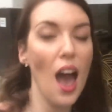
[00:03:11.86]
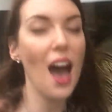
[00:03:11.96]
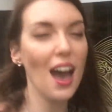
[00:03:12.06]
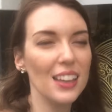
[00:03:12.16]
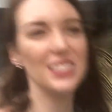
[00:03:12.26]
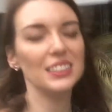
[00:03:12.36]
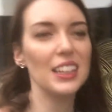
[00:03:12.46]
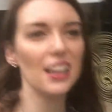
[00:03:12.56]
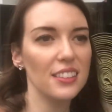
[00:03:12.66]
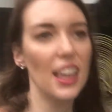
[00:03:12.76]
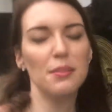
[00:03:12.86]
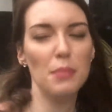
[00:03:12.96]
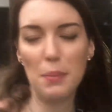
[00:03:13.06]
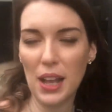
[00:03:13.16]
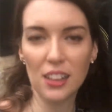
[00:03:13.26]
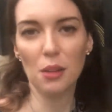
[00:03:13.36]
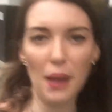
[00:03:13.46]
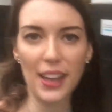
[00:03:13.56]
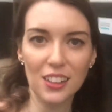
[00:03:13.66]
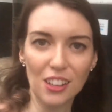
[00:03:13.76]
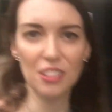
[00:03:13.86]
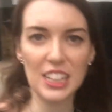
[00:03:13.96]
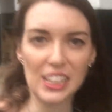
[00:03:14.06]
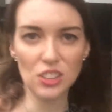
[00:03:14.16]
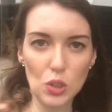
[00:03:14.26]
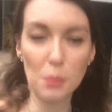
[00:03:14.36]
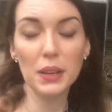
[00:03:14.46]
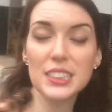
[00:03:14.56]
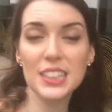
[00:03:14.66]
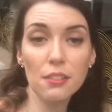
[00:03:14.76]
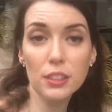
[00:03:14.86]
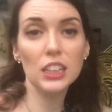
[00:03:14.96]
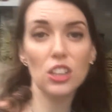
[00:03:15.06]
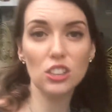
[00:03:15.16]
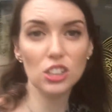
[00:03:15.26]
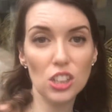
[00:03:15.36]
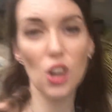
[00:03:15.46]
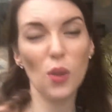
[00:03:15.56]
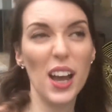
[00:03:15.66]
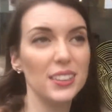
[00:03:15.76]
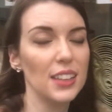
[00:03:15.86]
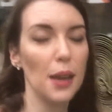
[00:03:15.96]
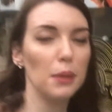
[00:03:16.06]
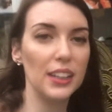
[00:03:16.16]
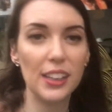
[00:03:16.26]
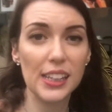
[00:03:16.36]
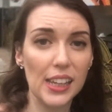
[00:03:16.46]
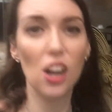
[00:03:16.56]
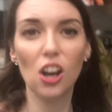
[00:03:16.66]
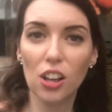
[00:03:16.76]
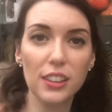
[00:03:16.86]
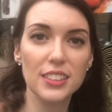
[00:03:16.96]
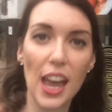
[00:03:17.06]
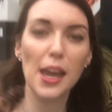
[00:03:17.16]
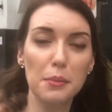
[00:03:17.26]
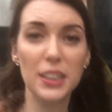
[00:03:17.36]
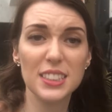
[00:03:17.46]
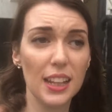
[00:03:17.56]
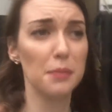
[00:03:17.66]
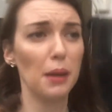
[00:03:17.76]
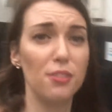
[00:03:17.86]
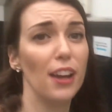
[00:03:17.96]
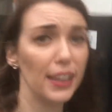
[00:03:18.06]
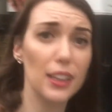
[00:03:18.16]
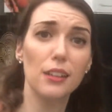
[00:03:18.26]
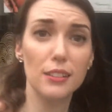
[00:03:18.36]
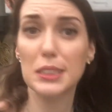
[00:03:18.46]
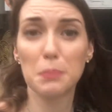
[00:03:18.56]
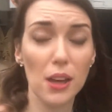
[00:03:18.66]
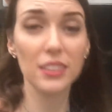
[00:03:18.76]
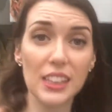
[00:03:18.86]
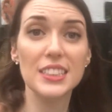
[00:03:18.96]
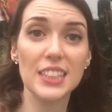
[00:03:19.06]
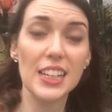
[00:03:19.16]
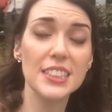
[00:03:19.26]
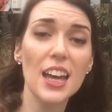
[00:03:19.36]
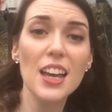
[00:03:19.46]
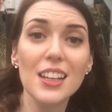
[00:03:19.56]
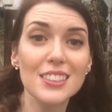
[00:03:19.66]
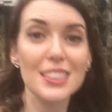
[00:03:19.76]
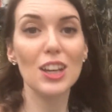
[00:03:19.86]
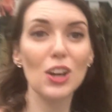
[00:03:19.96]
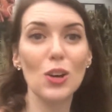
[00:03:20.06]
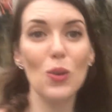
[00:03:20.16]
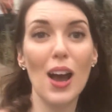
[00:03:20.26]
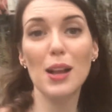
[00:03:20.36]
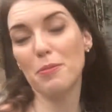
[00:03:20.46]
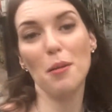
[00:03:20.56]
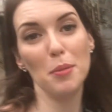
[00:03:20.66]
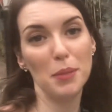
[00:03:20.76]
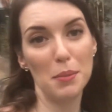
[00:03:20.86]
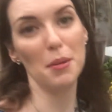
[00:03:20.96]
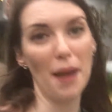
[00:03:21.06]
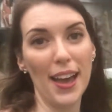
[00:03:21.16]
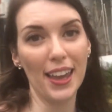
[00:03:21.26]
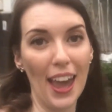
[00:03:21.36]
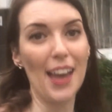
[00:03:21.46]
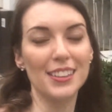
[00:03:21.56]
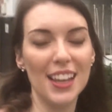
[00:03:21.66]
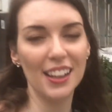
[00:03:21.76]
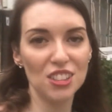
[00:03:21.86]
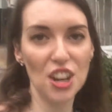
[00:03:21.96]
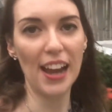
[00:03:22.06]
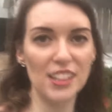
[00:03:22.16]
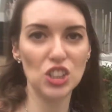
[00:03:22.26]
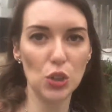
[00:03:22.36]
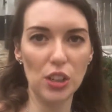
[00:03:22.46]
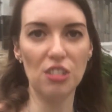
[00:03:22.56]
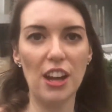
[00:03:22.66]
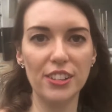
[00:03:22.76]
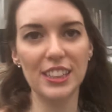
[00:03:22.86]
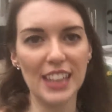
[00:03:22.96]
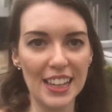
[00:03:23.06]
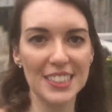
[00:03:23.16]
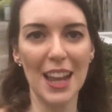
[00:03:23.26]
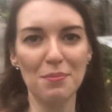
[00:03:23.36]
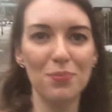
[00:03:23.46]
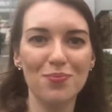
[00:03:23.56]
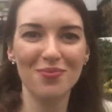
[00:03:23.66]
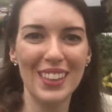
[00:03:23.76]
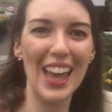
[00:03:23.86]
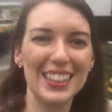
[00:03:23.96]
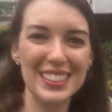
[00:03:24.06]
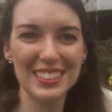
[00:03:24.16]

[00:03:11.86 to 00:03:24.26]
and then maybe I'll come back another day and do it. But it's definitely good to know, and I'm at IKEA all the time. It's like my regular spot these days. So I'll probably be back again and I'll try and show you around it next time. Thanks.